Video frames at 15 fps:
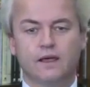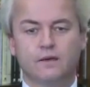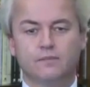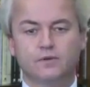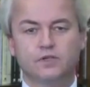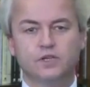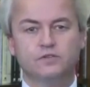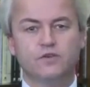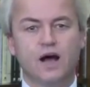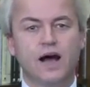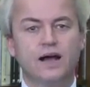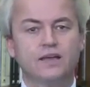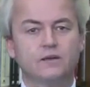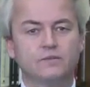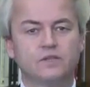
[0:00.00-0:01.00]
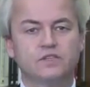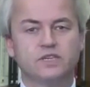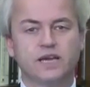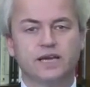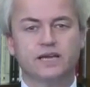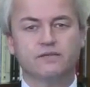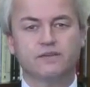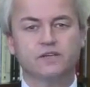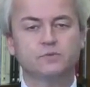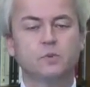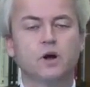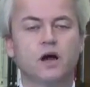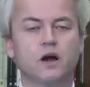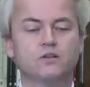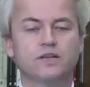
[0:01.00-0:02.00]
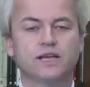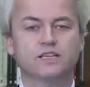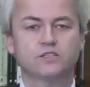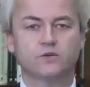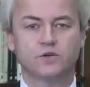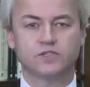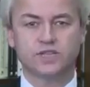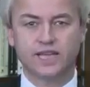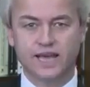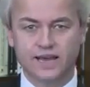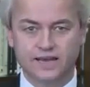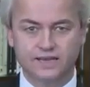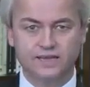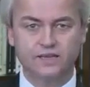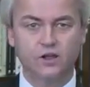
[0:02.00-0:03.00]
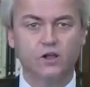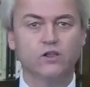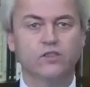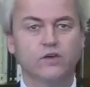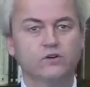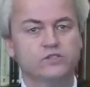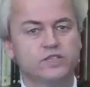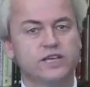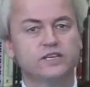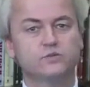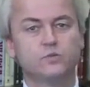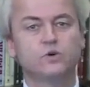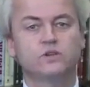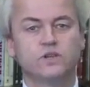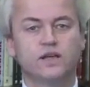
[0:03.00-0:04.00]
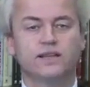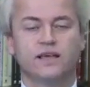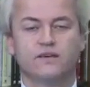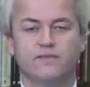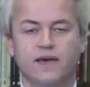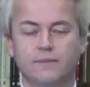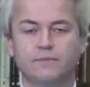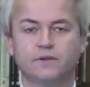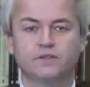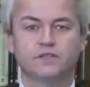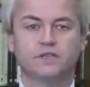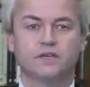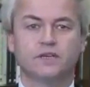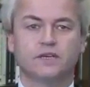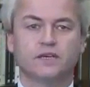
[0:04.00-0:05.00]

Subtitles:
but just for argument's sake, if I spoke out against Christianity, all those things would not have happened.